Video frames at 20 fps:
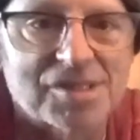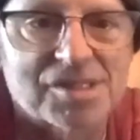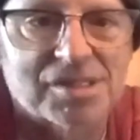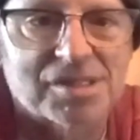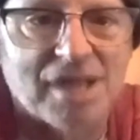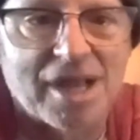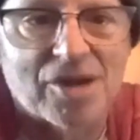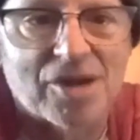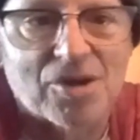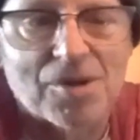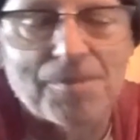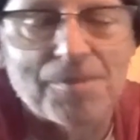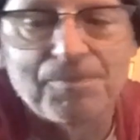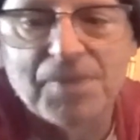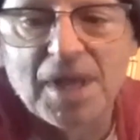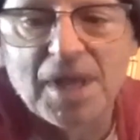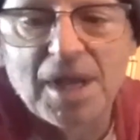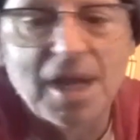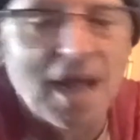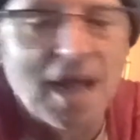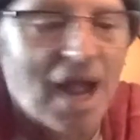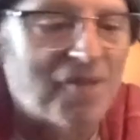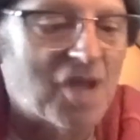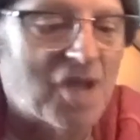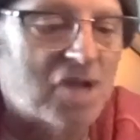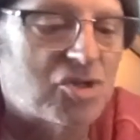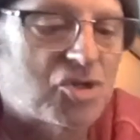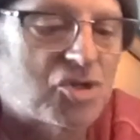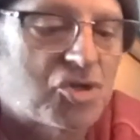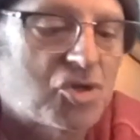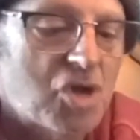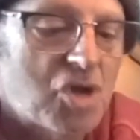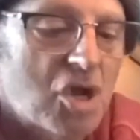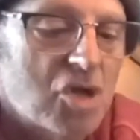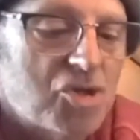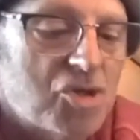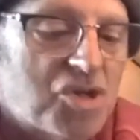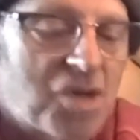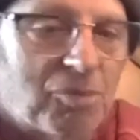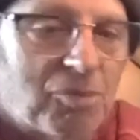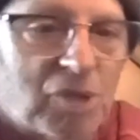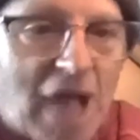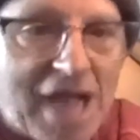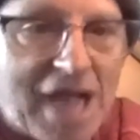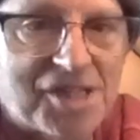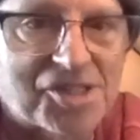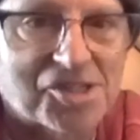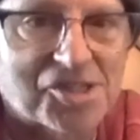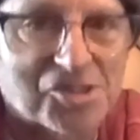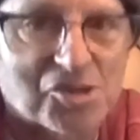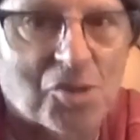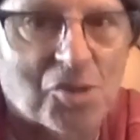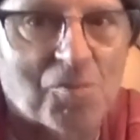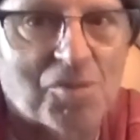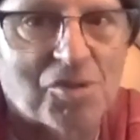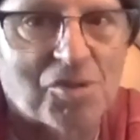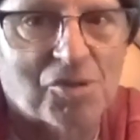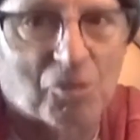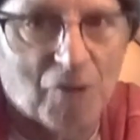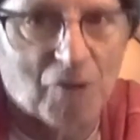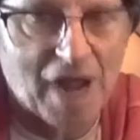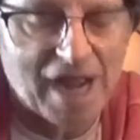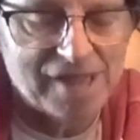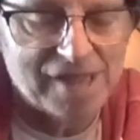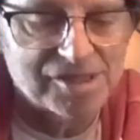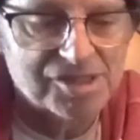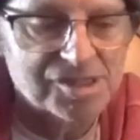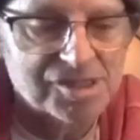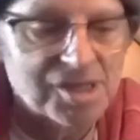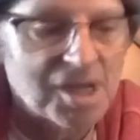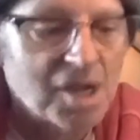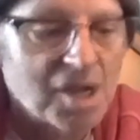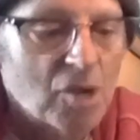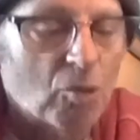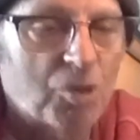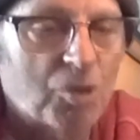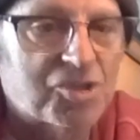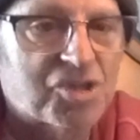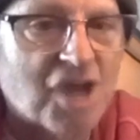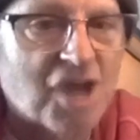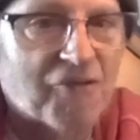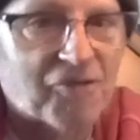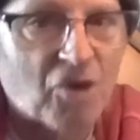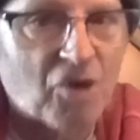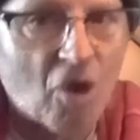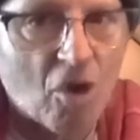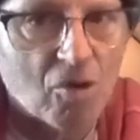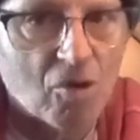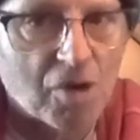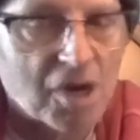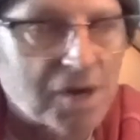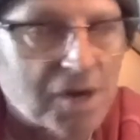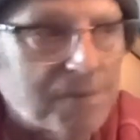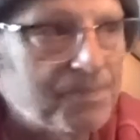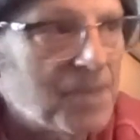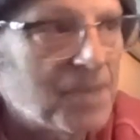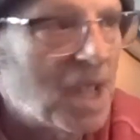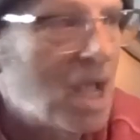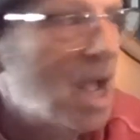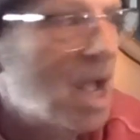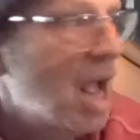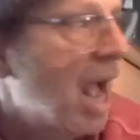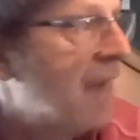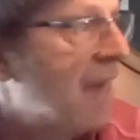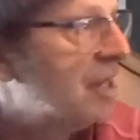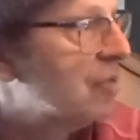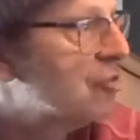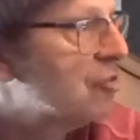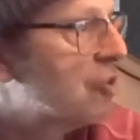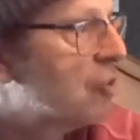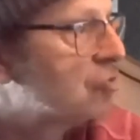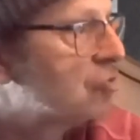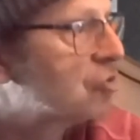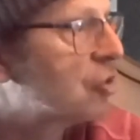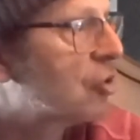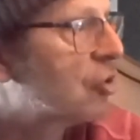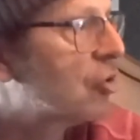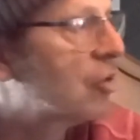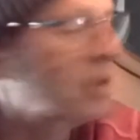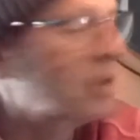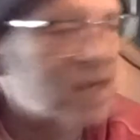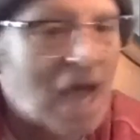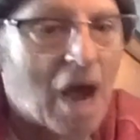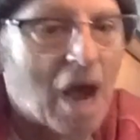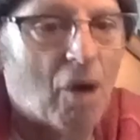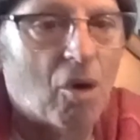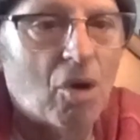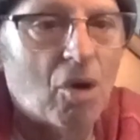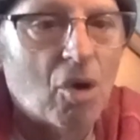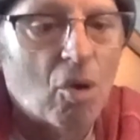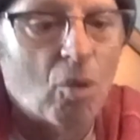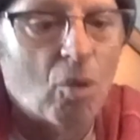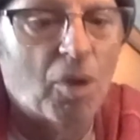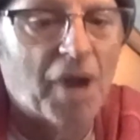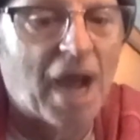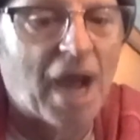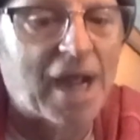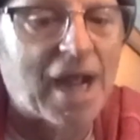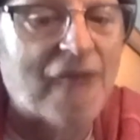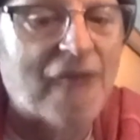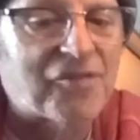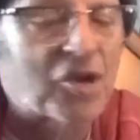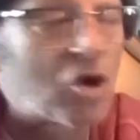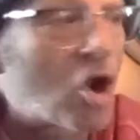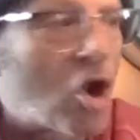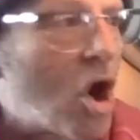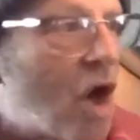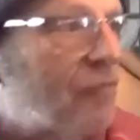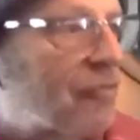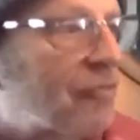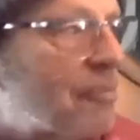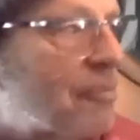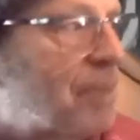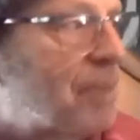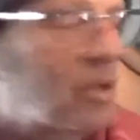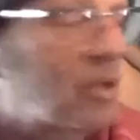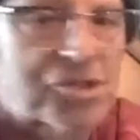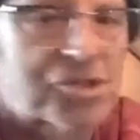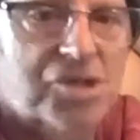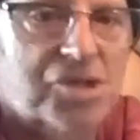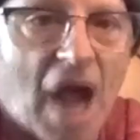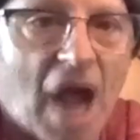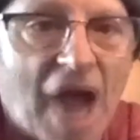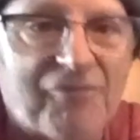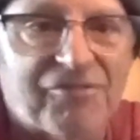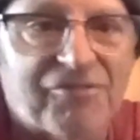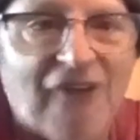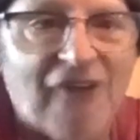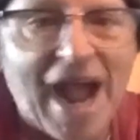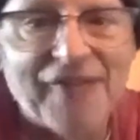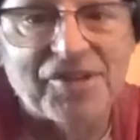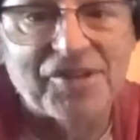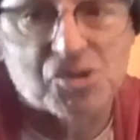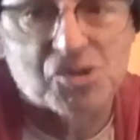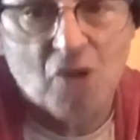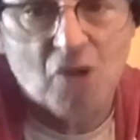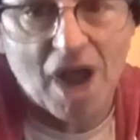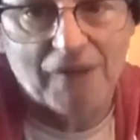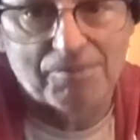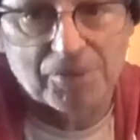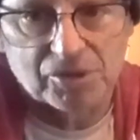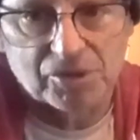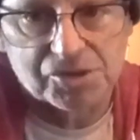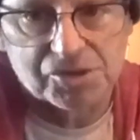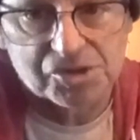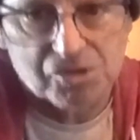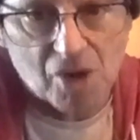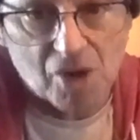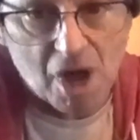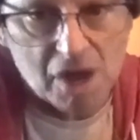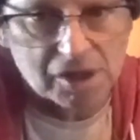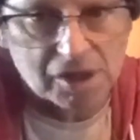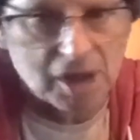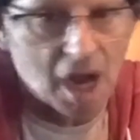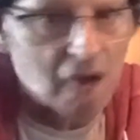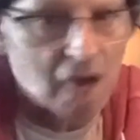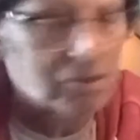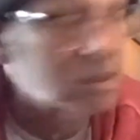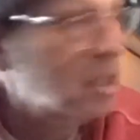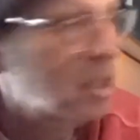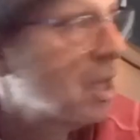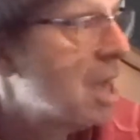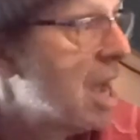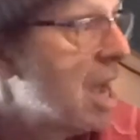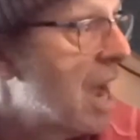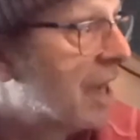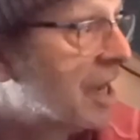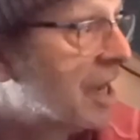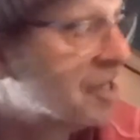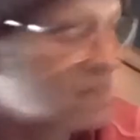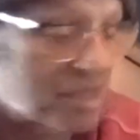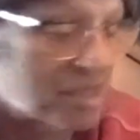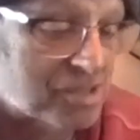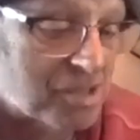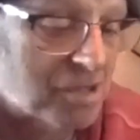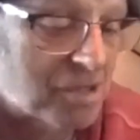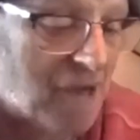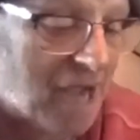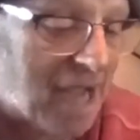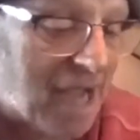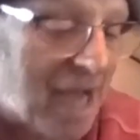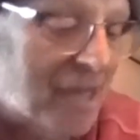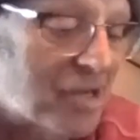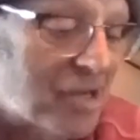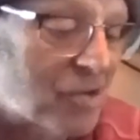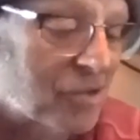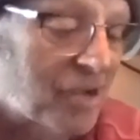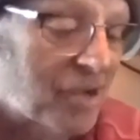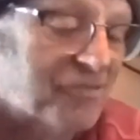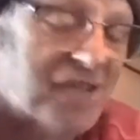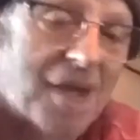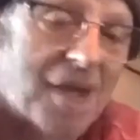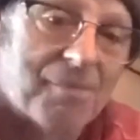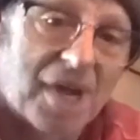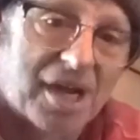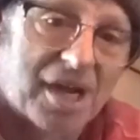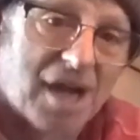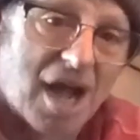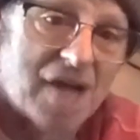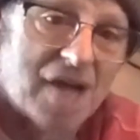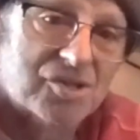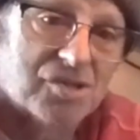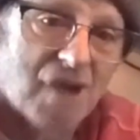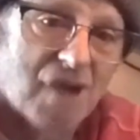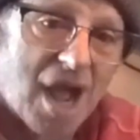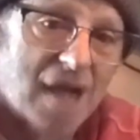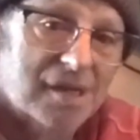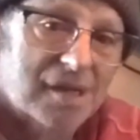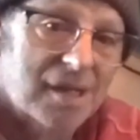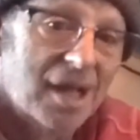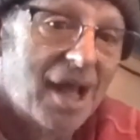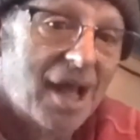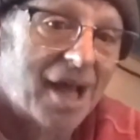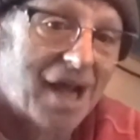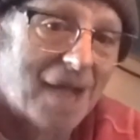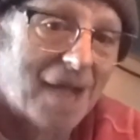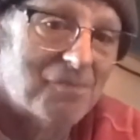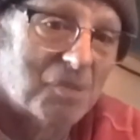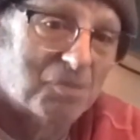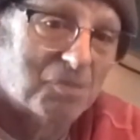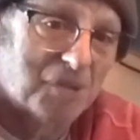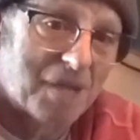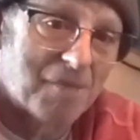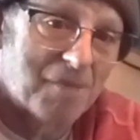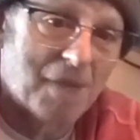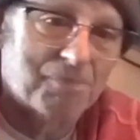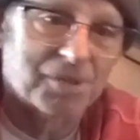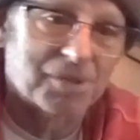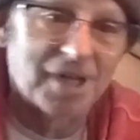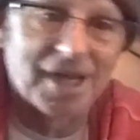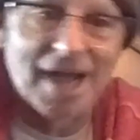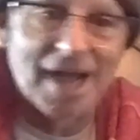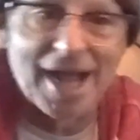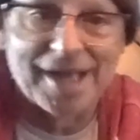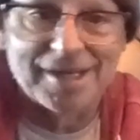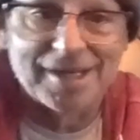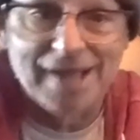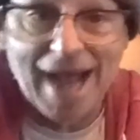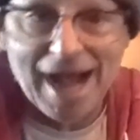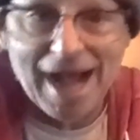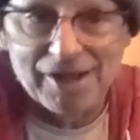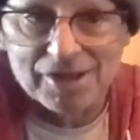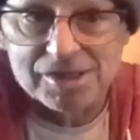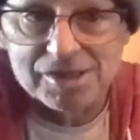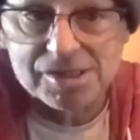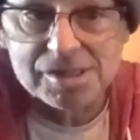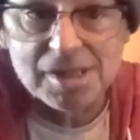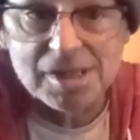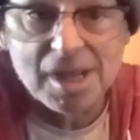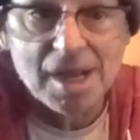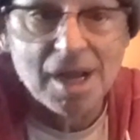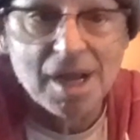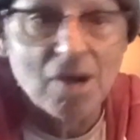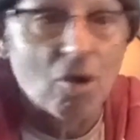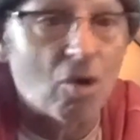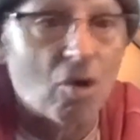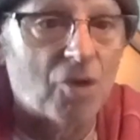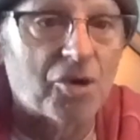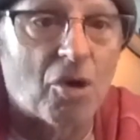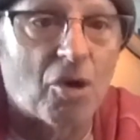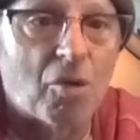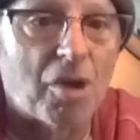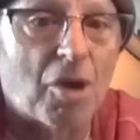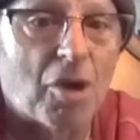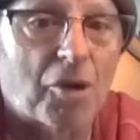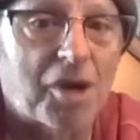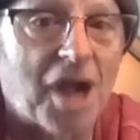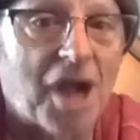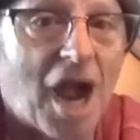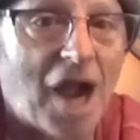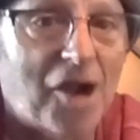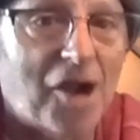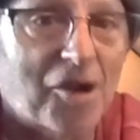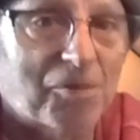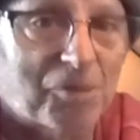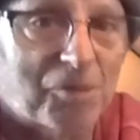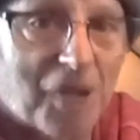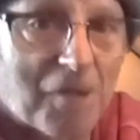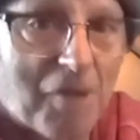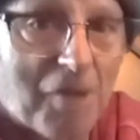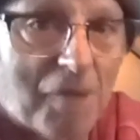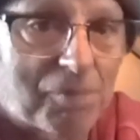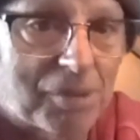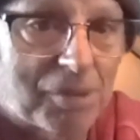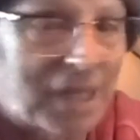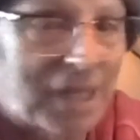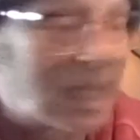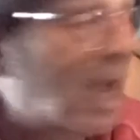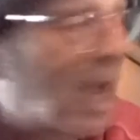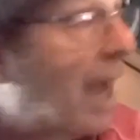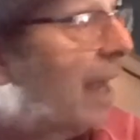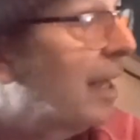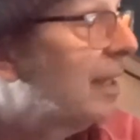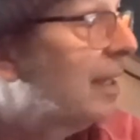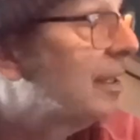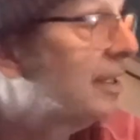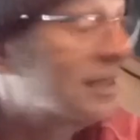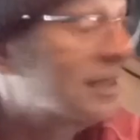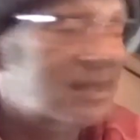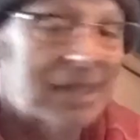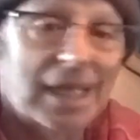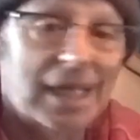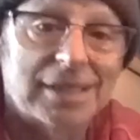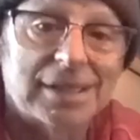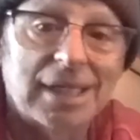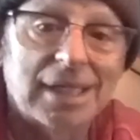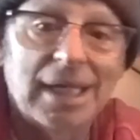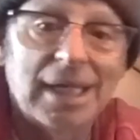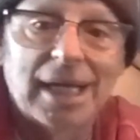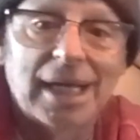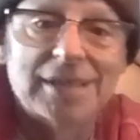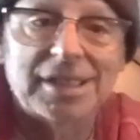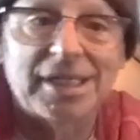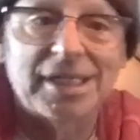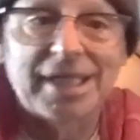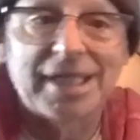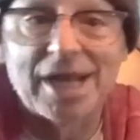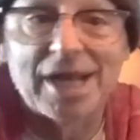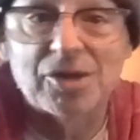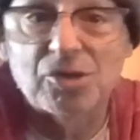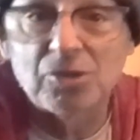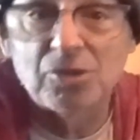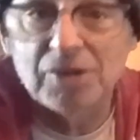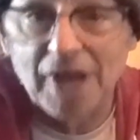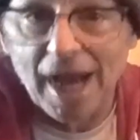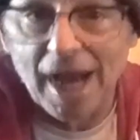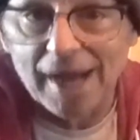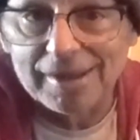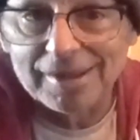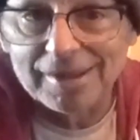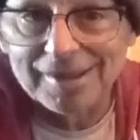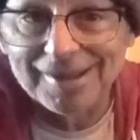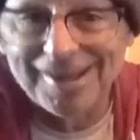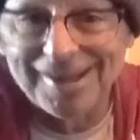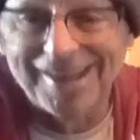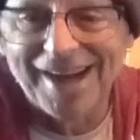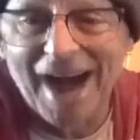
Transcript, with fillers: eight months later. And then Jim Lites assumed the reins with Jeff Cogen. And in those early, now, when I got the call from Bill, I finally tracked Bill Strong up, And I said, dude, I got a year left on my contract, and I'm the play by play guy in Dallas. Oh, no, we already hired a play by play guy, he says. I said, you can't do that.